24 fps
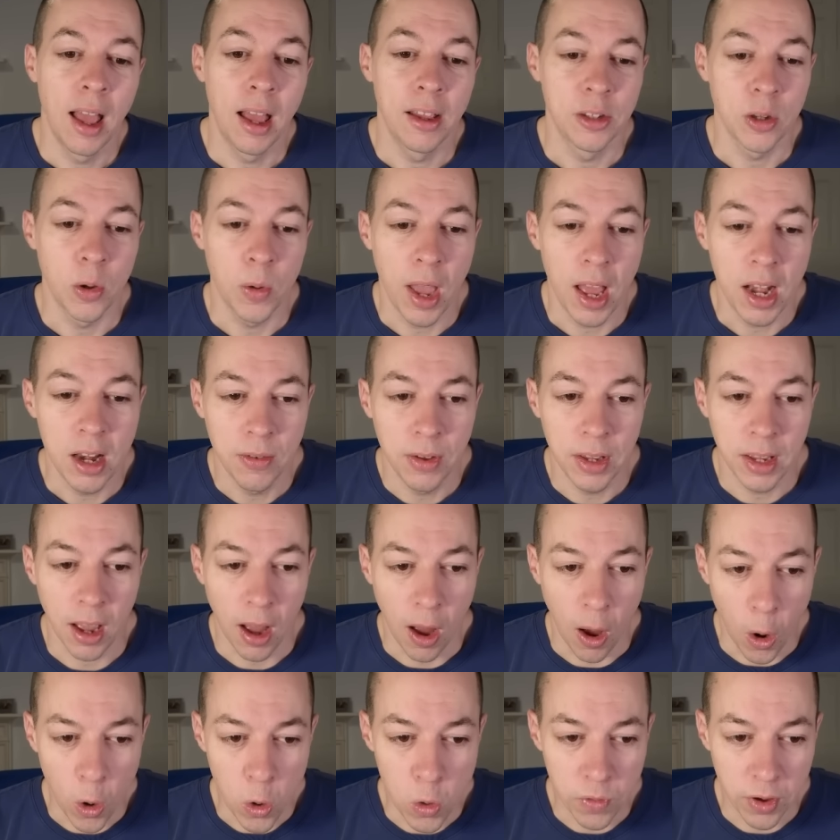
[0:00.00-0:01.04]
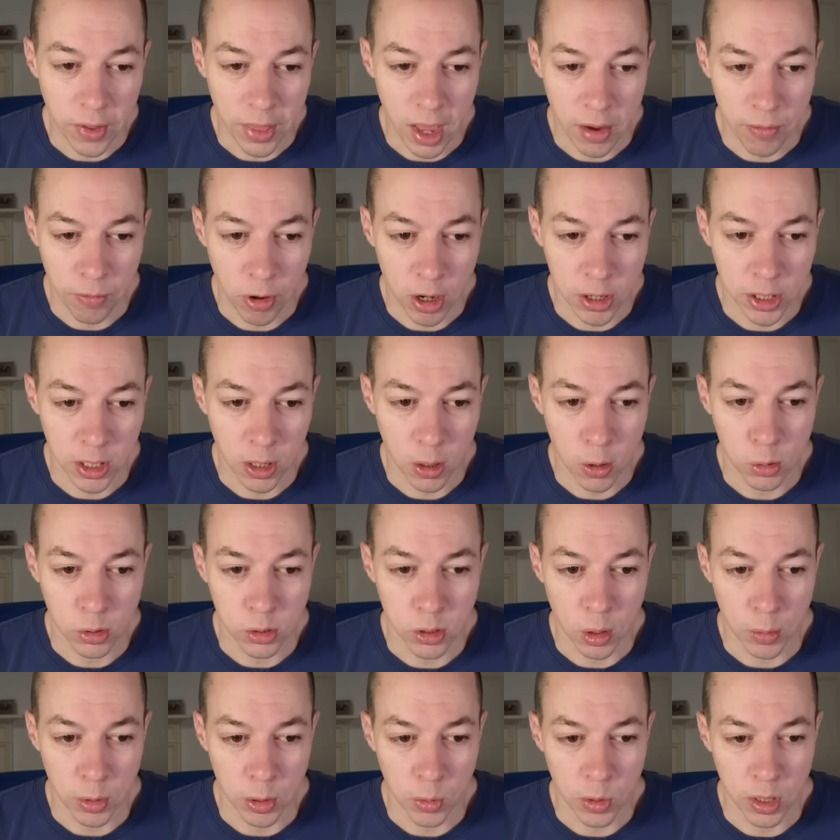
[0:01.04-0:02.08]
So anything over that threshold,
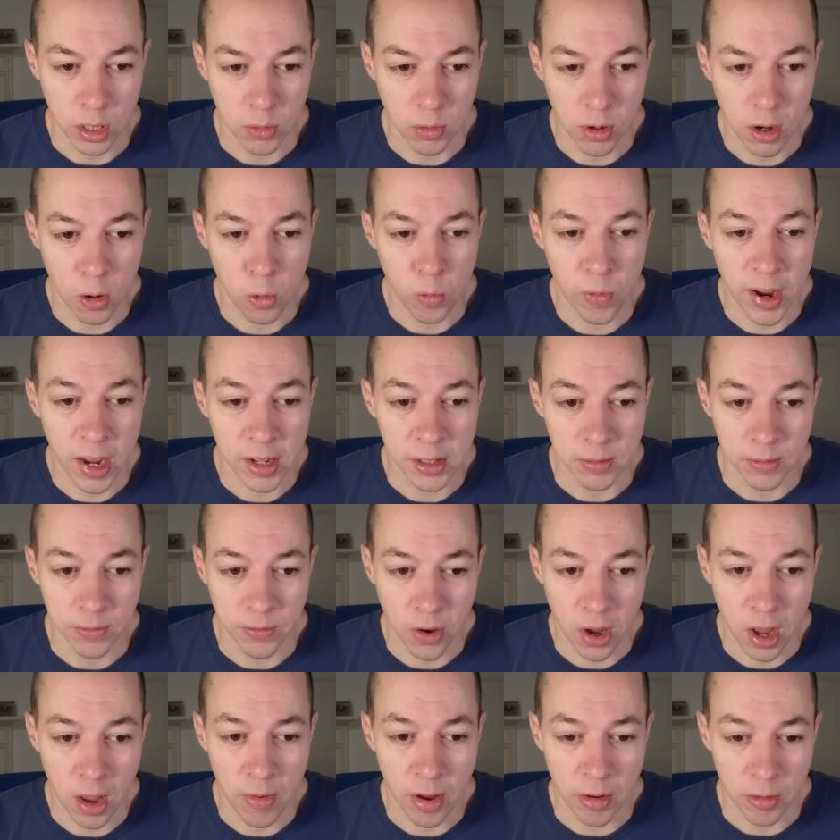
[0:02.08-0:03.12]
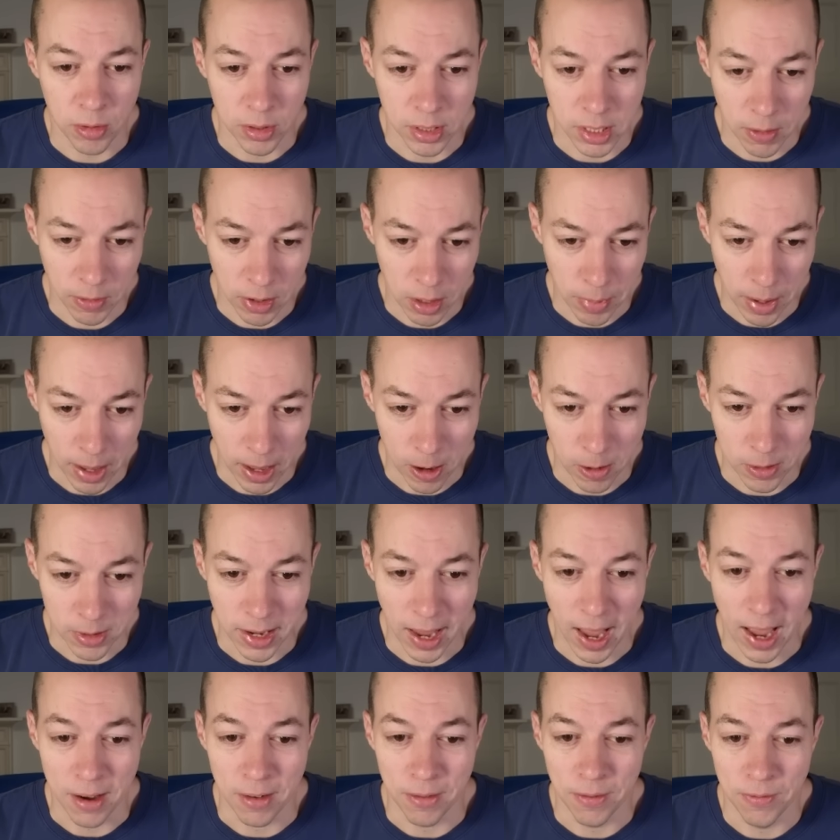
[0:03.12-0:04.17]
so between £12,570
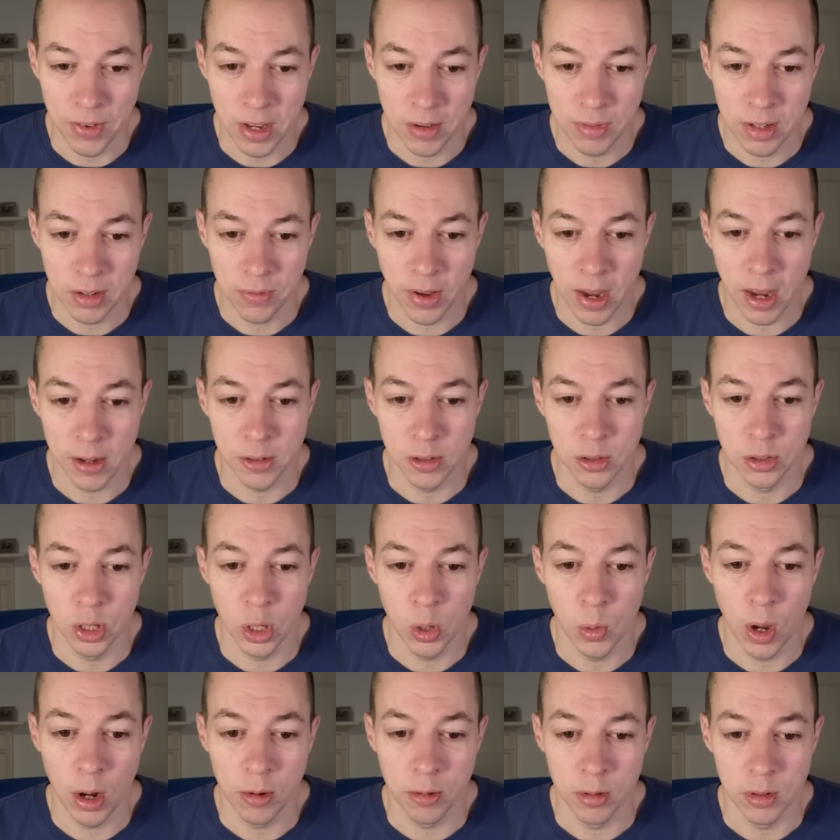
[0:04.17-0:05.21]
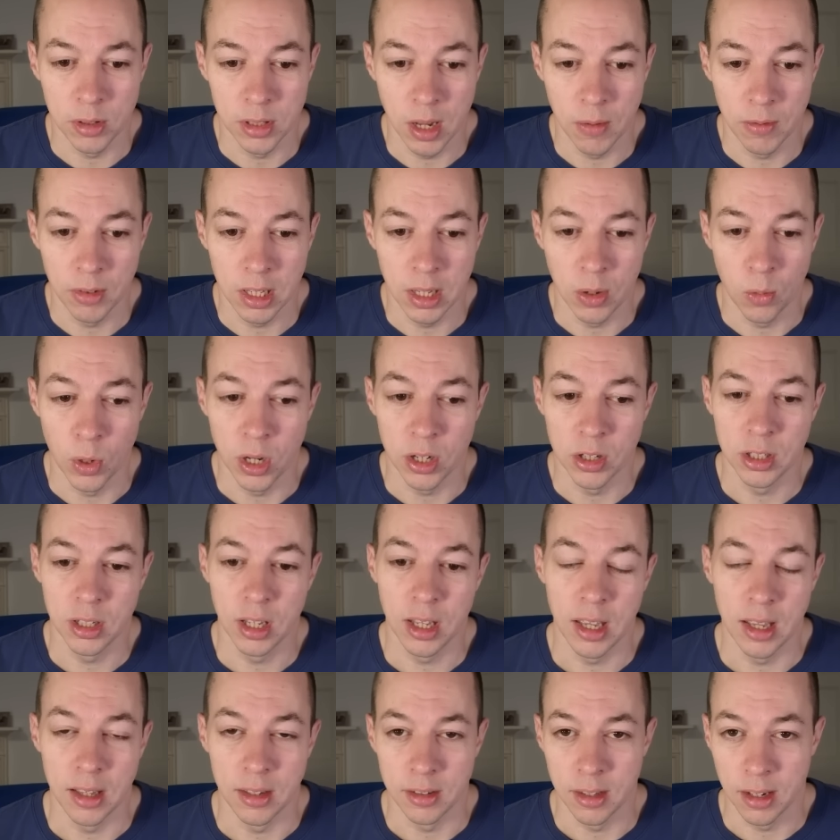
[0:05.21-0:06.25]
and £50,270, which
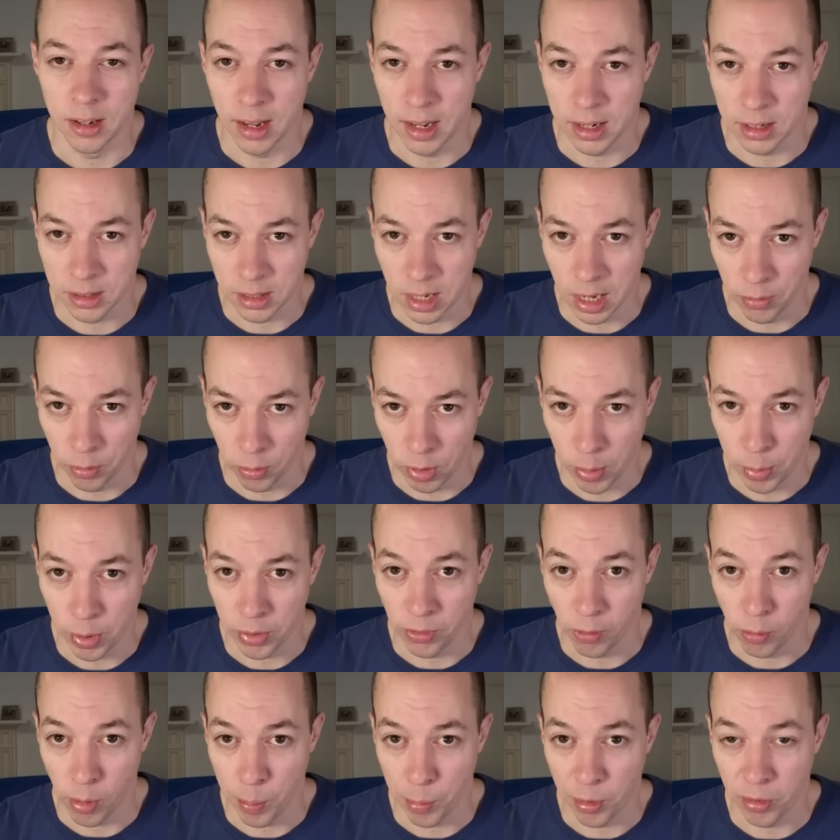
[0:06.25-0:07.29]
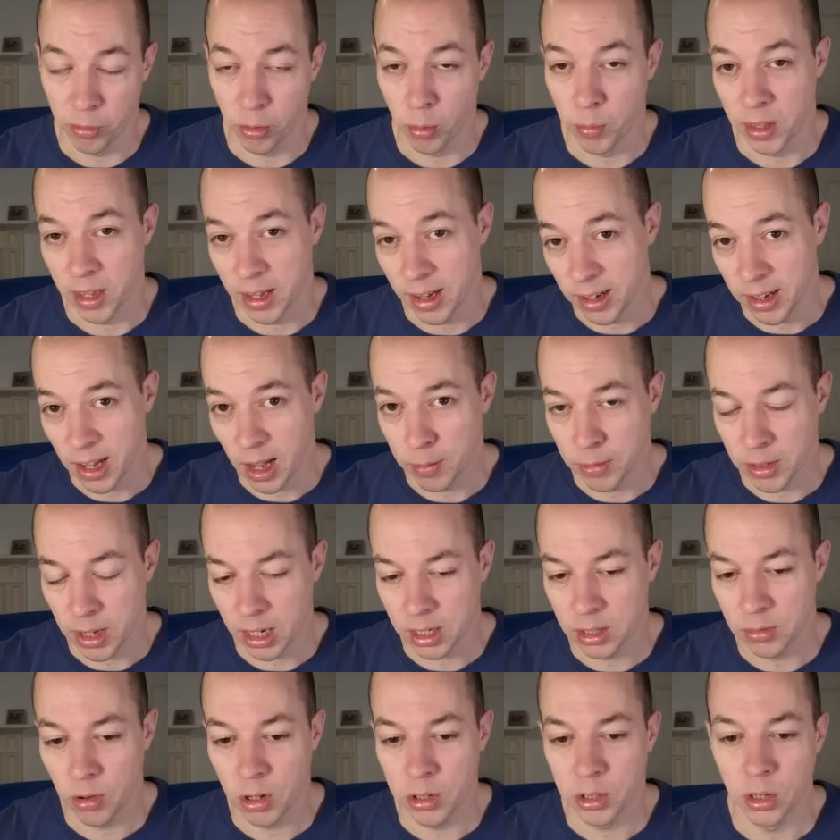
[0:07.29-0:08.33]
is the next level up, if you remember, from the income
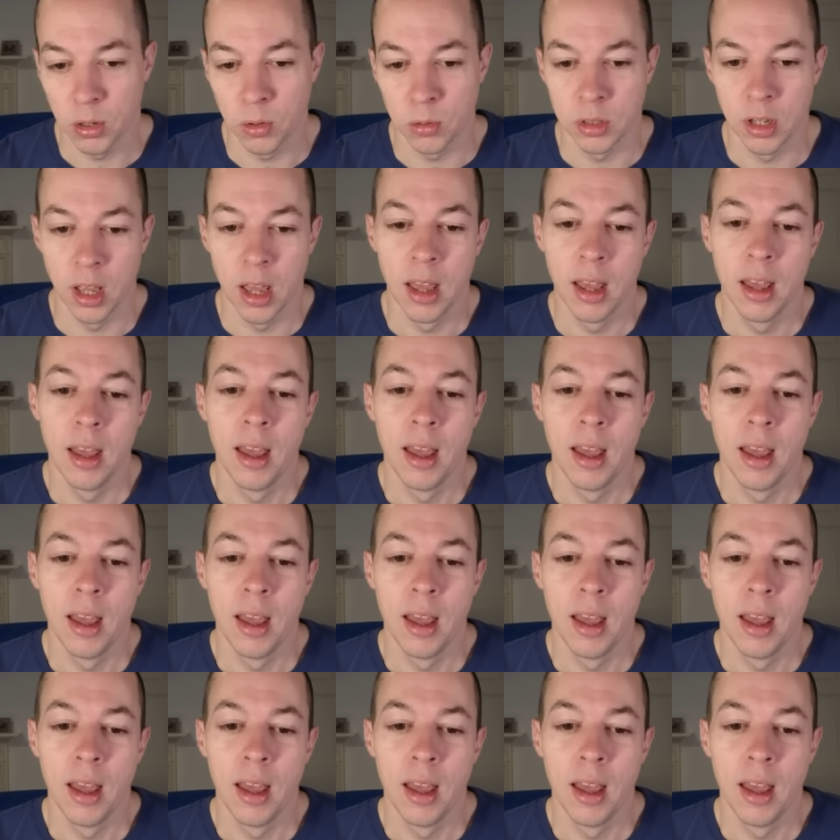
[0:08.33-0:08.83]
tax threshold,